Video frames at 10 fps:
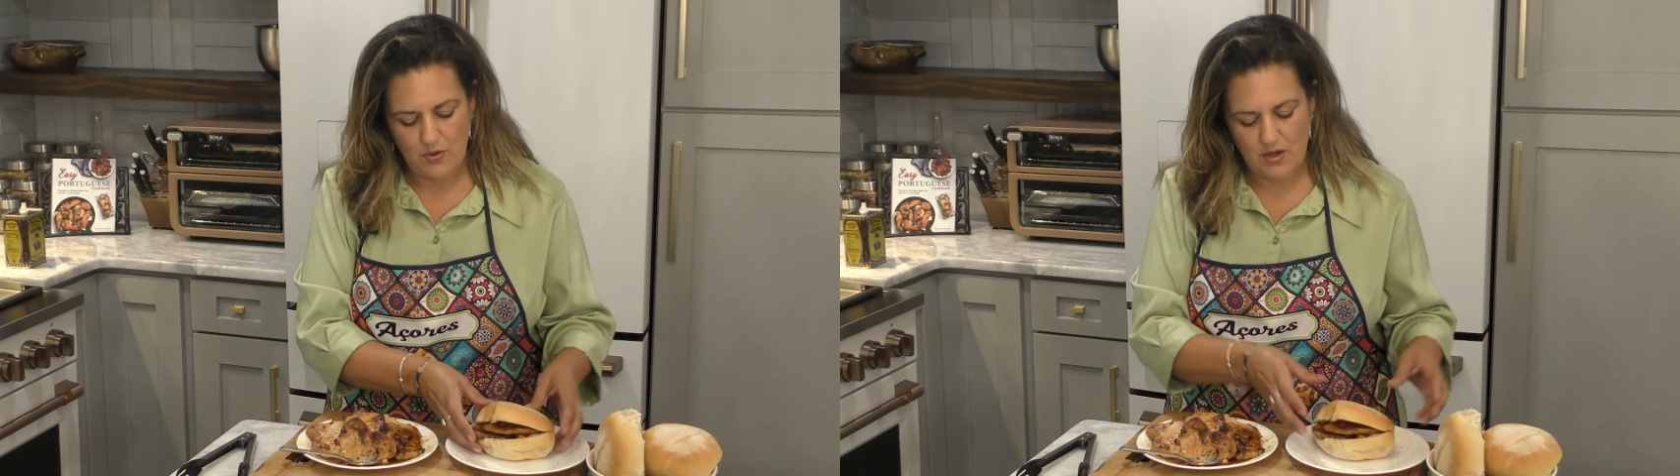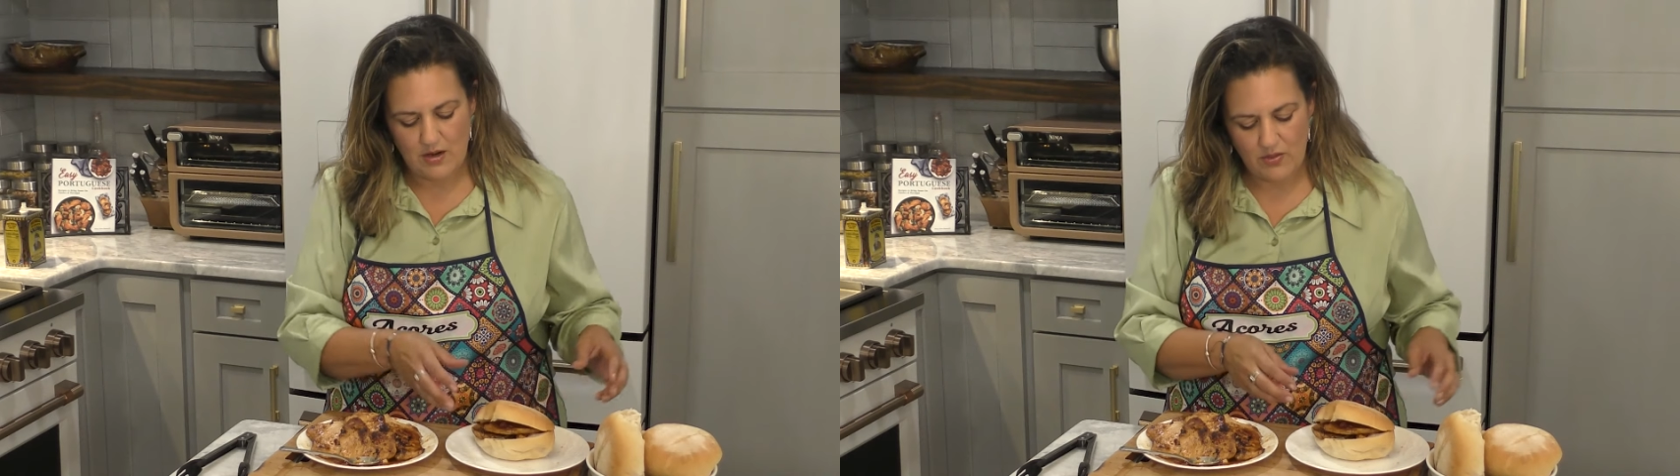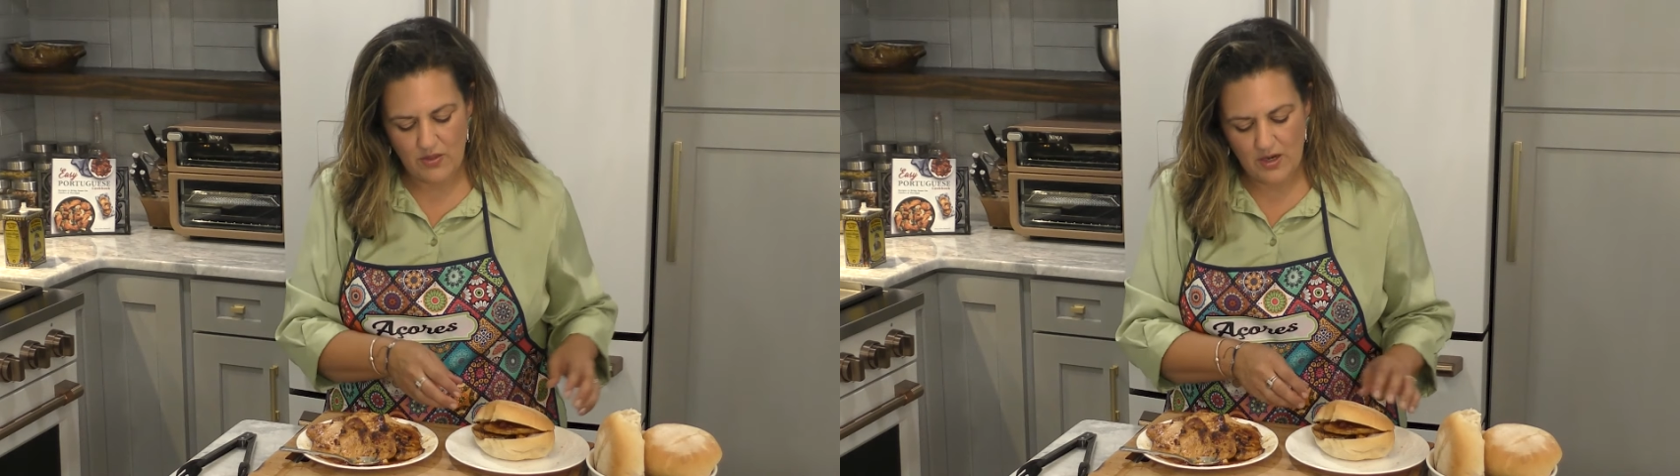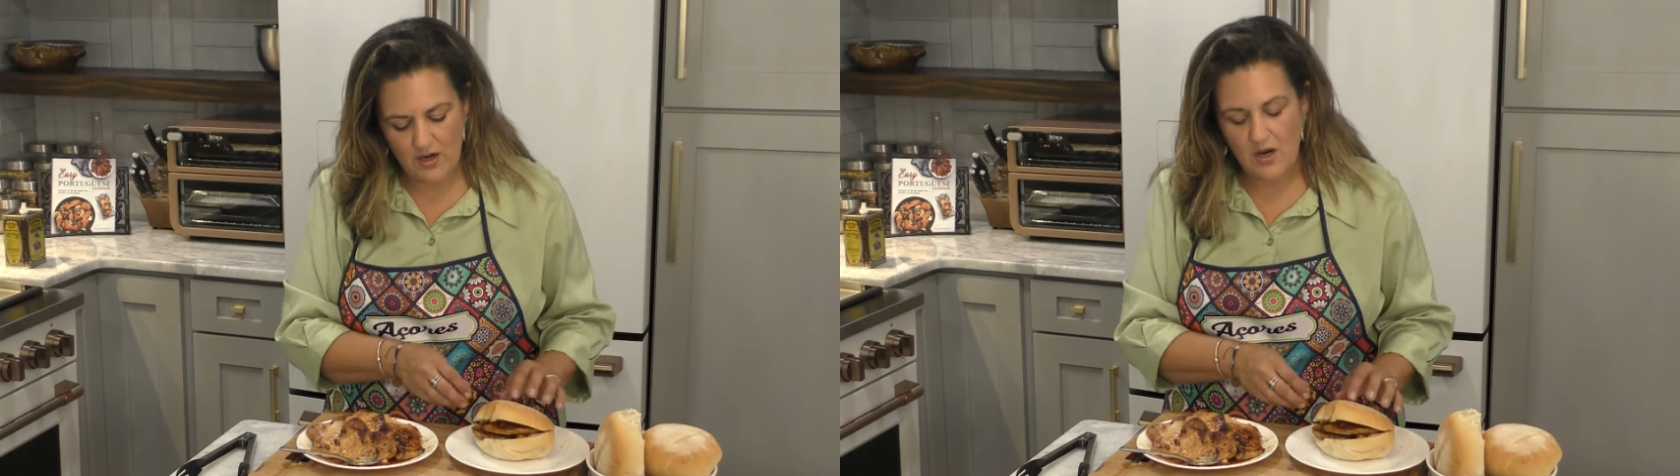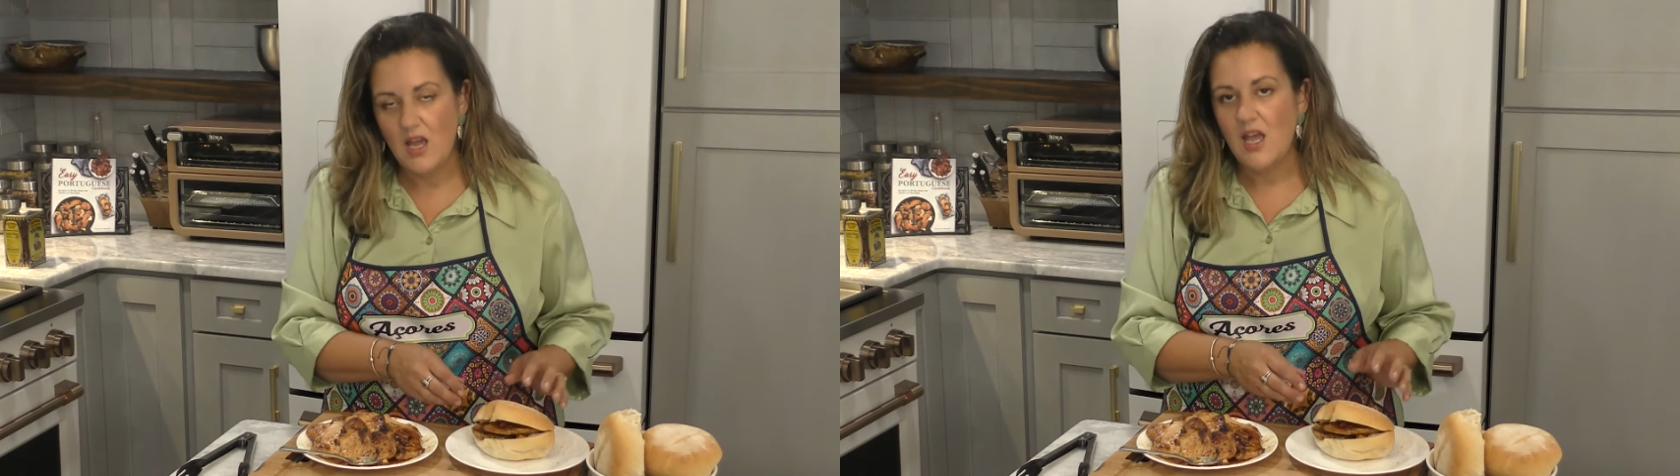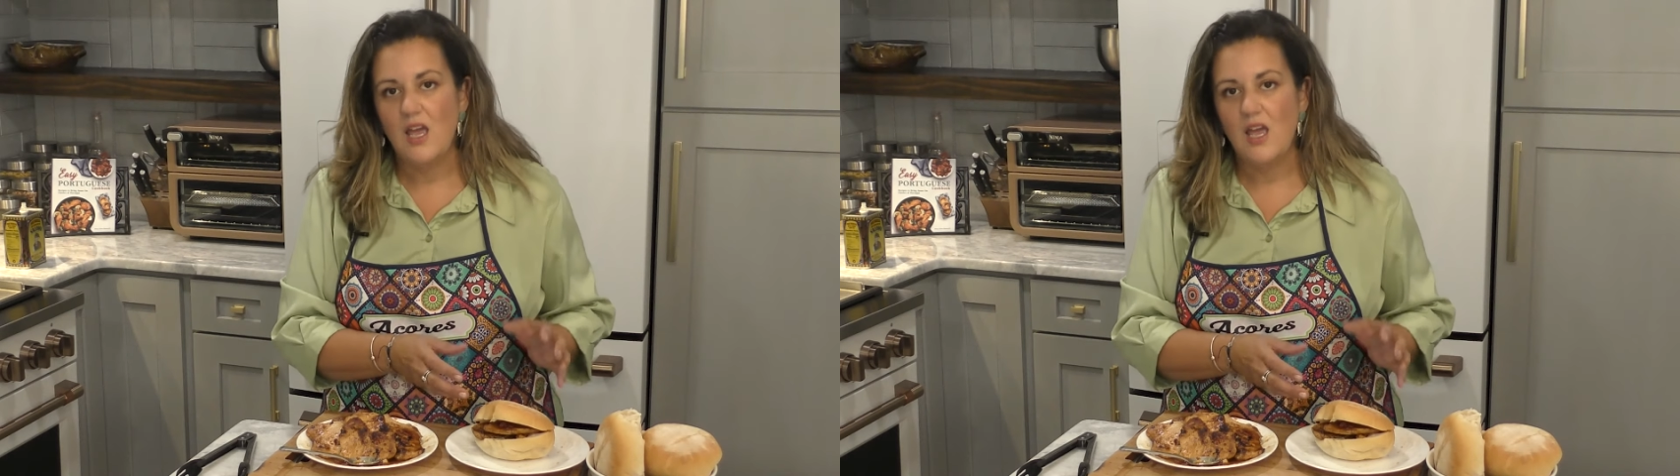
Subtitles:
put it out there.